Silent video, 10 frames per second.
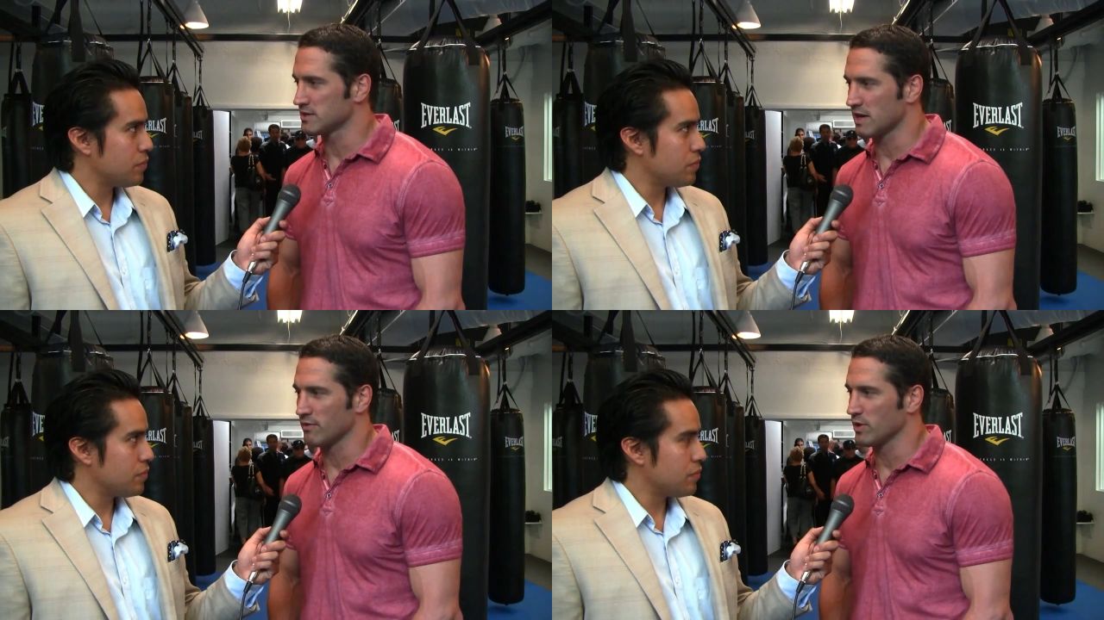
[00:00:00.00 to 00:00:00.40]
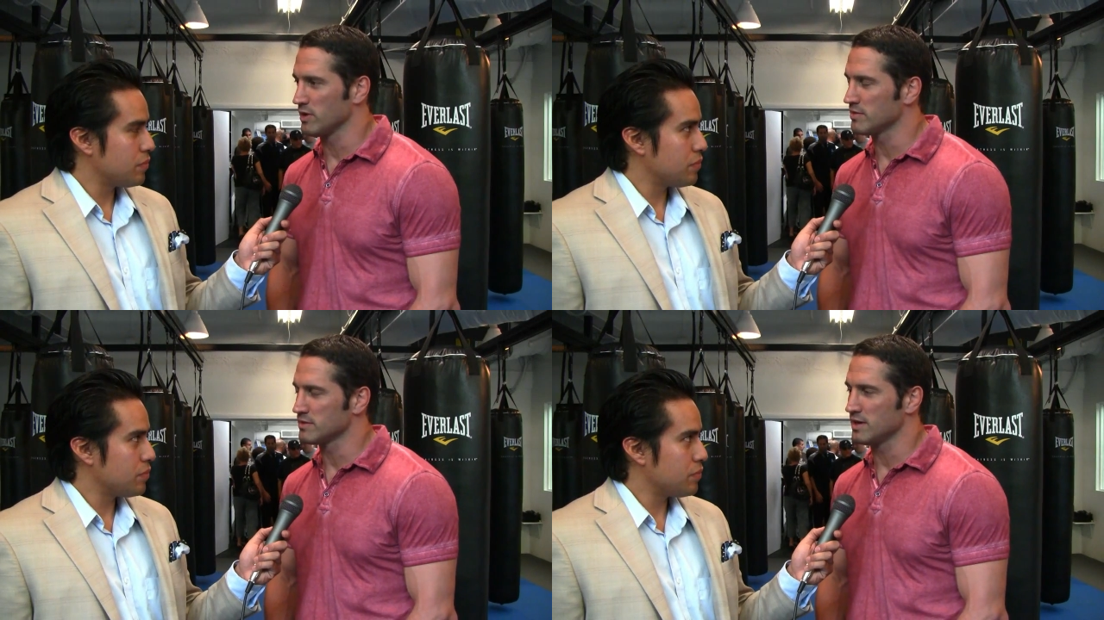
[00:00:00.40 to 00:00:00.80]

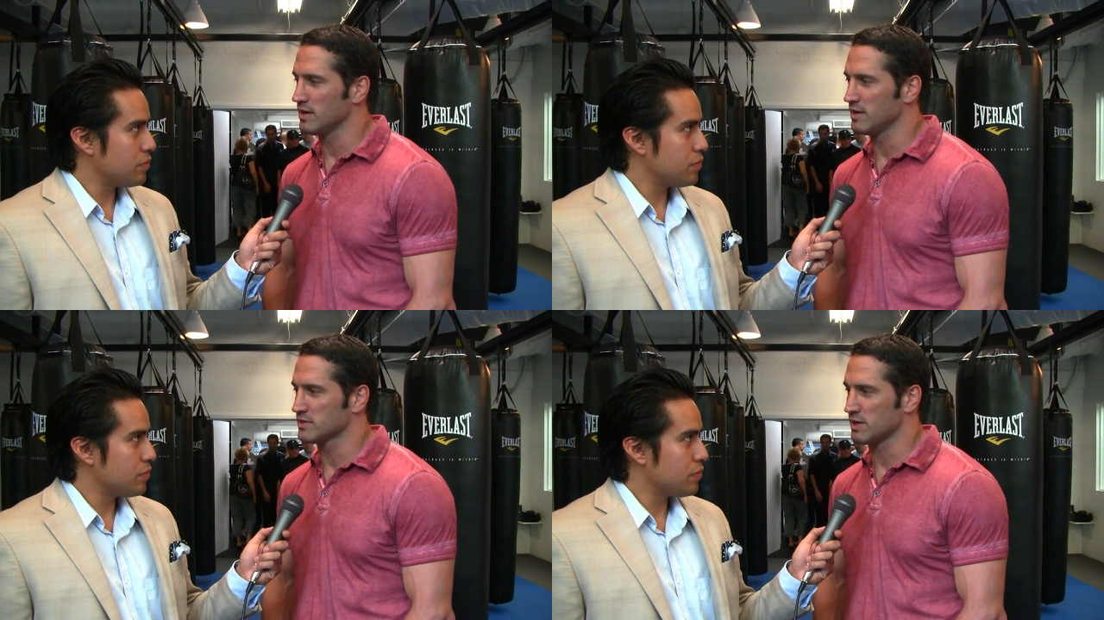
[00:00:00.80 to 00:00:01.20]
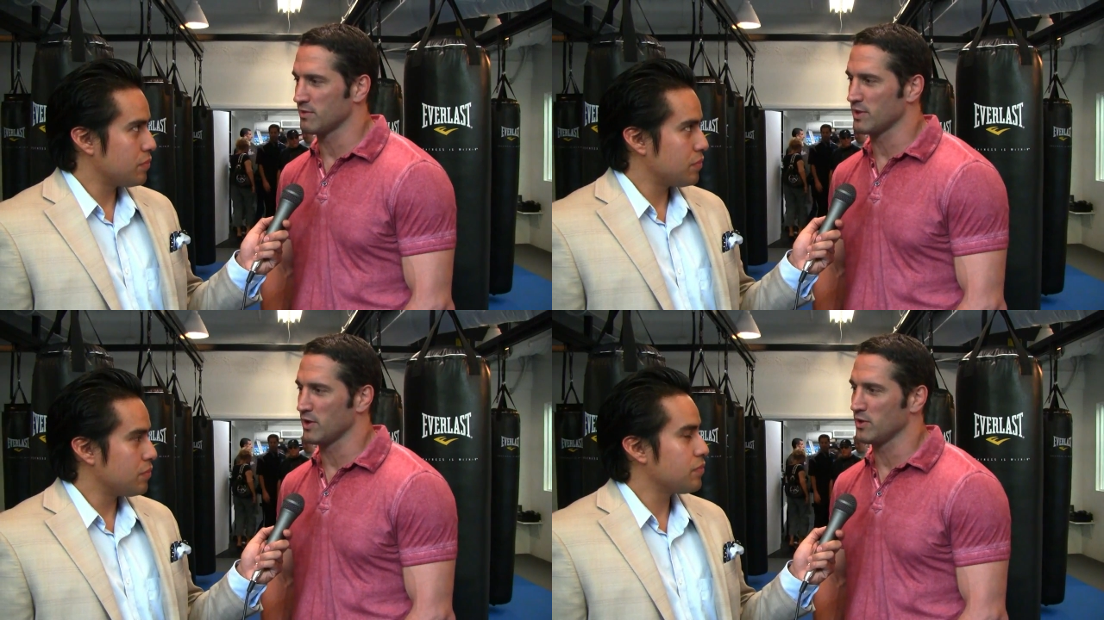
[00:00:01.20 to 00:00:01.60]
Speaker 1: several, uh,
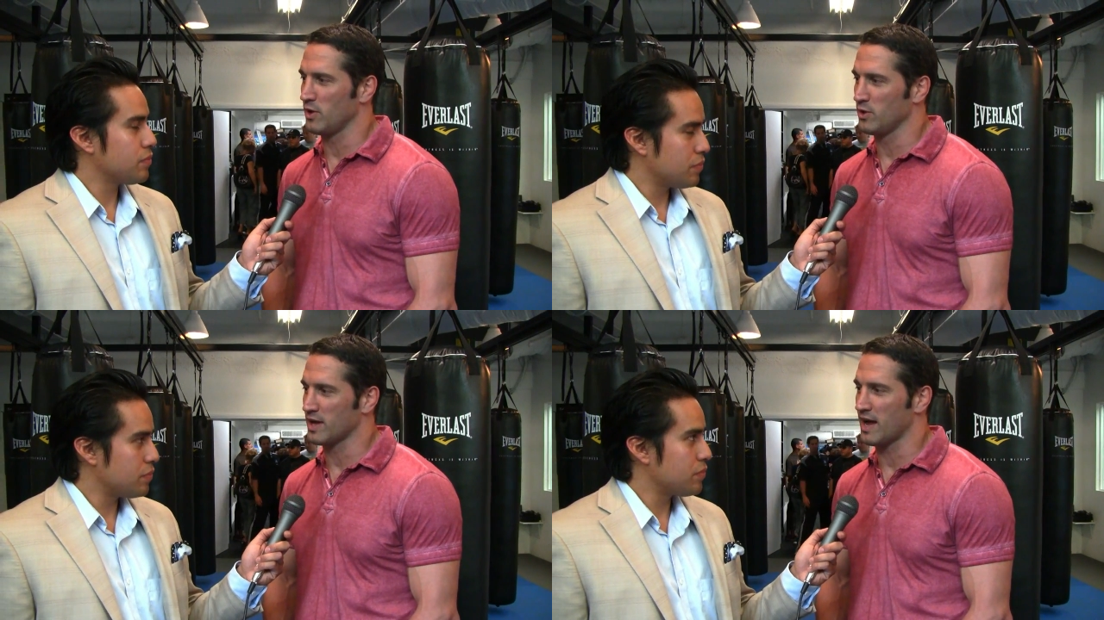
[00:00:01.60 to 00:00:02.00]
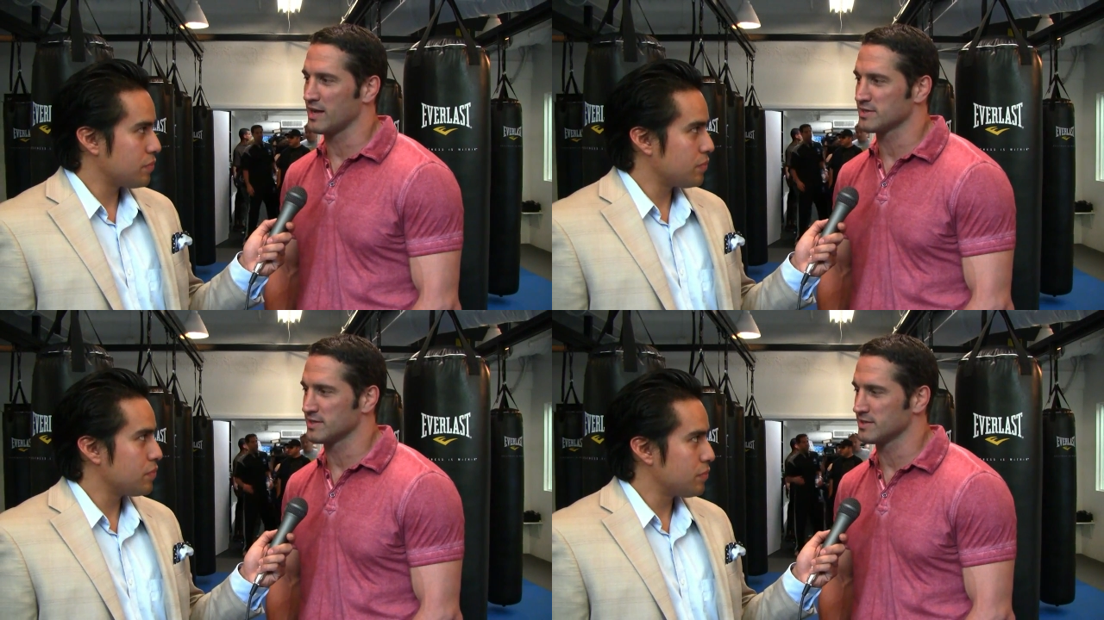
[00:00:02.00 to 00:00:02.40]
some of the old, old
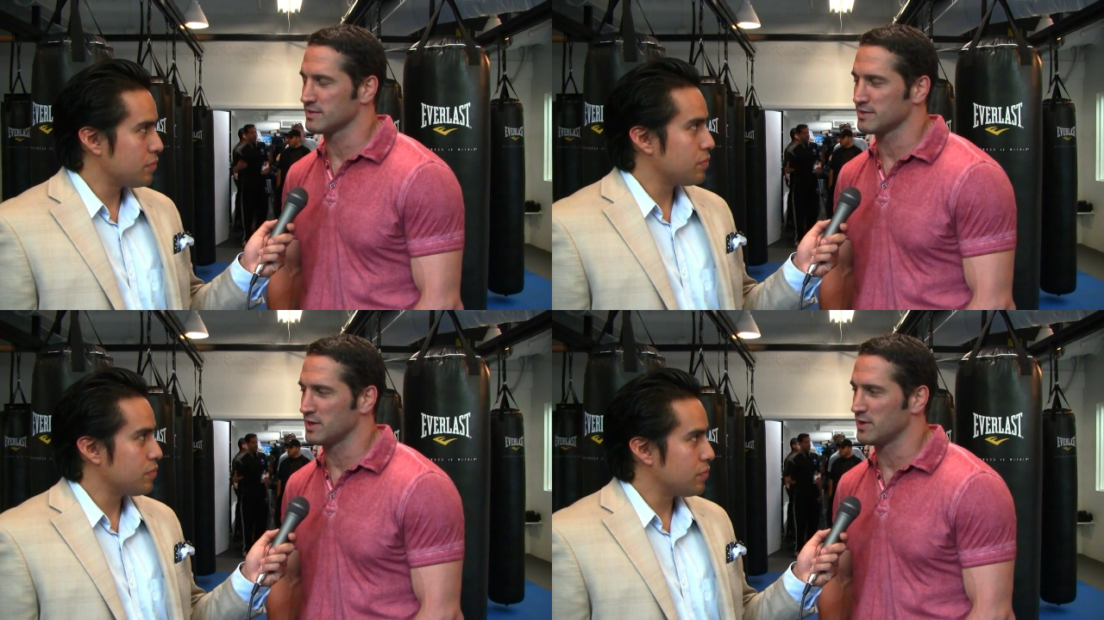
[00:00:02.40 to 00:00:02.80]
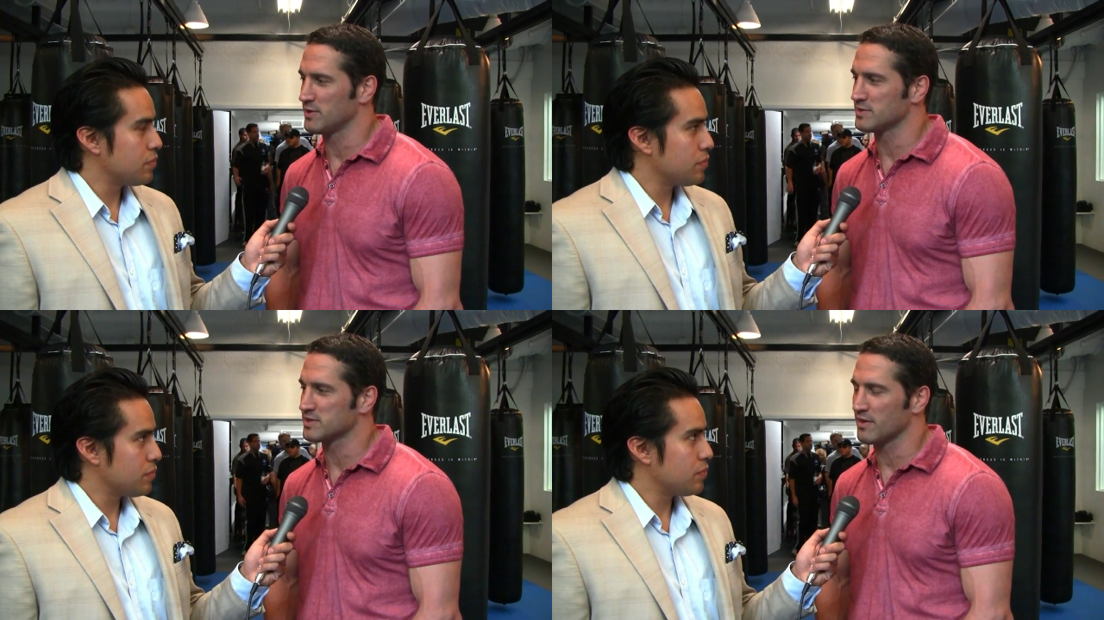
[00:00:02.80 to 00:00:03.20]
guys and, you
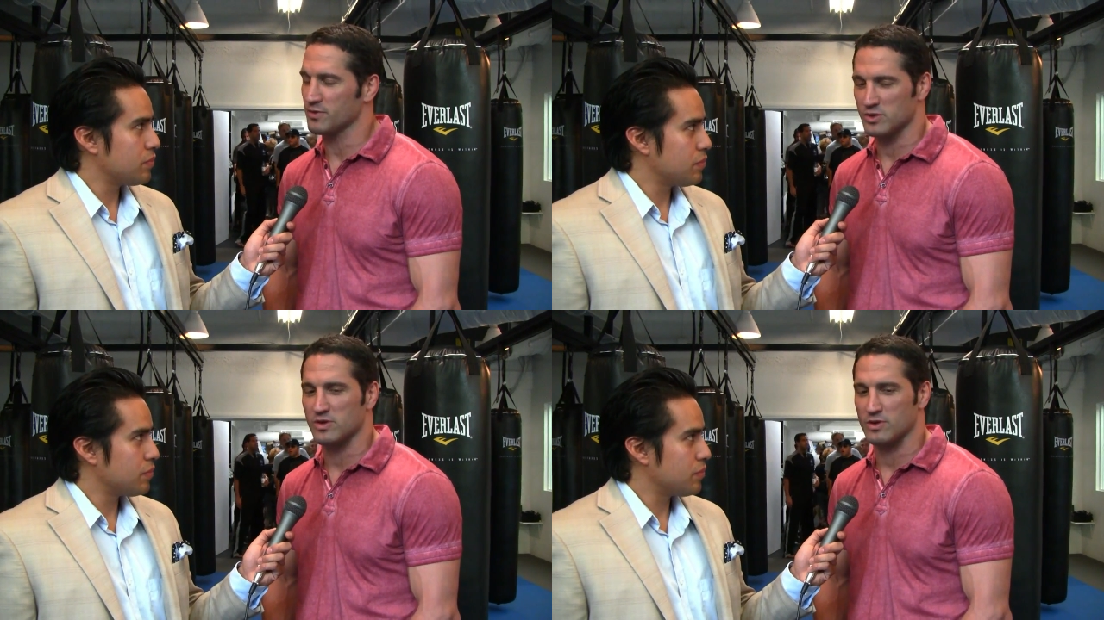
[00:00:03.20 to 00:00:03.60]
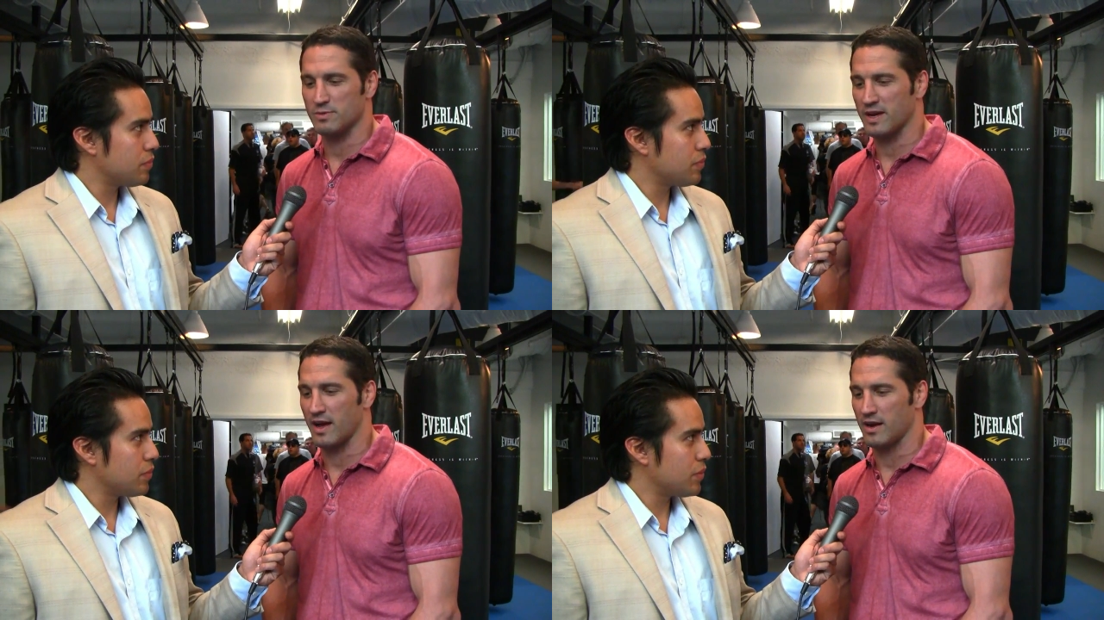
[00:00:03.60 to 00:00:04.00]
know, and stuff. So it's
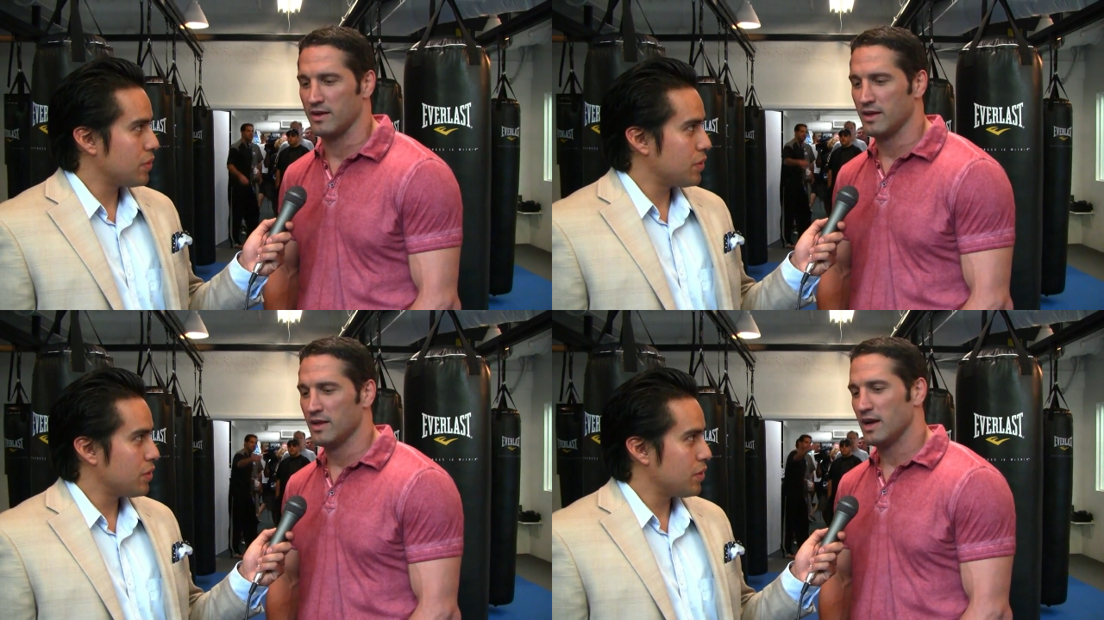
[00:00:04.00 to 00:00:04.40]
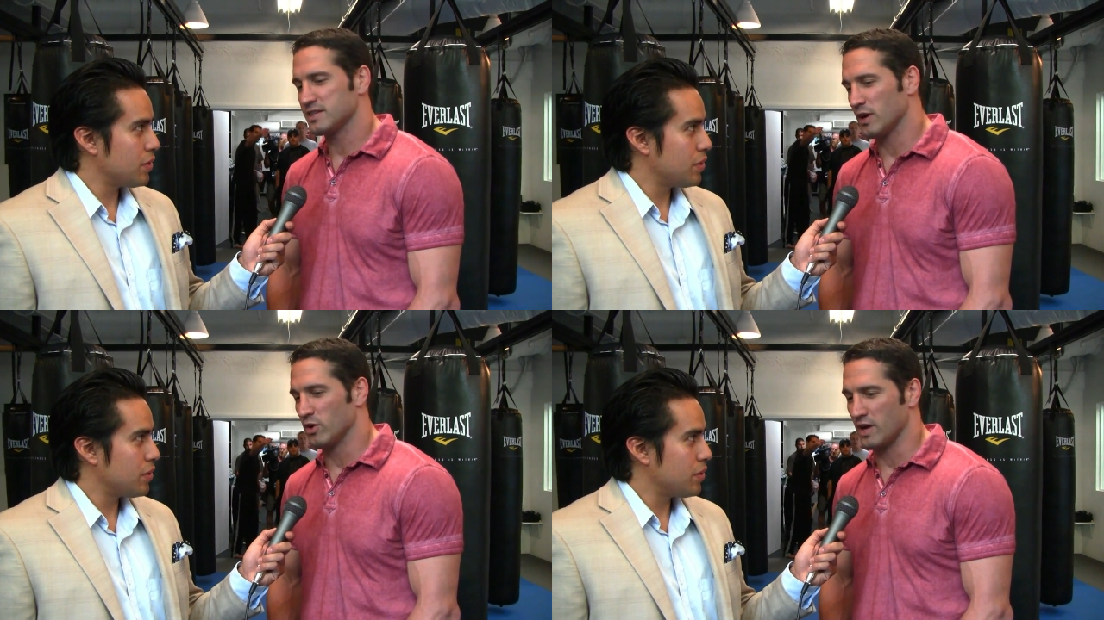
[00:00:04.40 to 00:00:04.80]
always been kind of, I
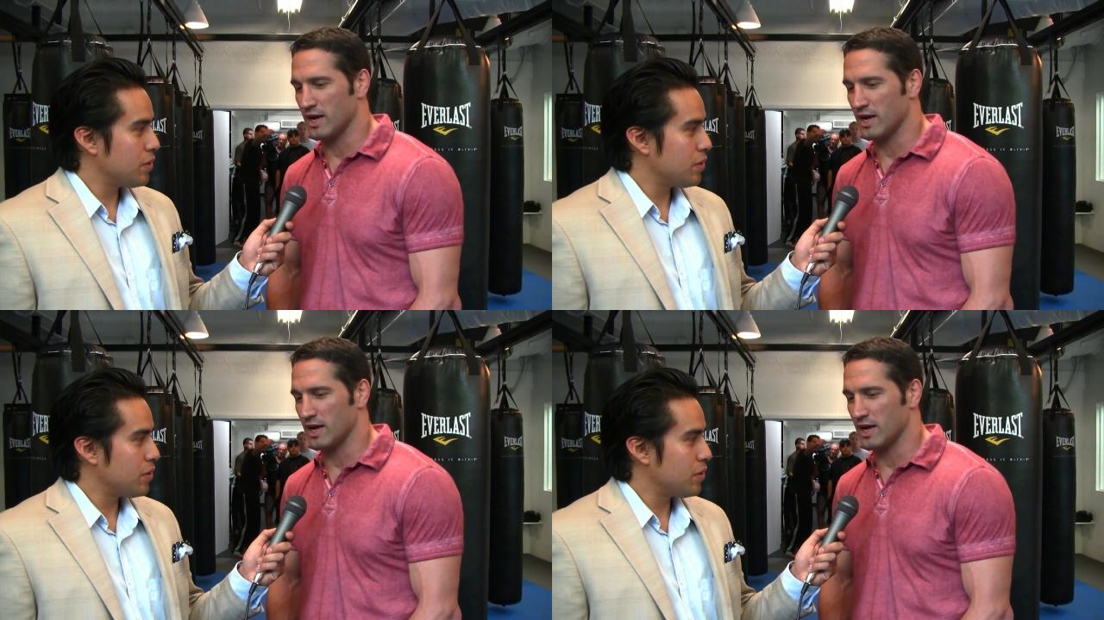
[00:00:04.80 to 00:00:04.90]
say old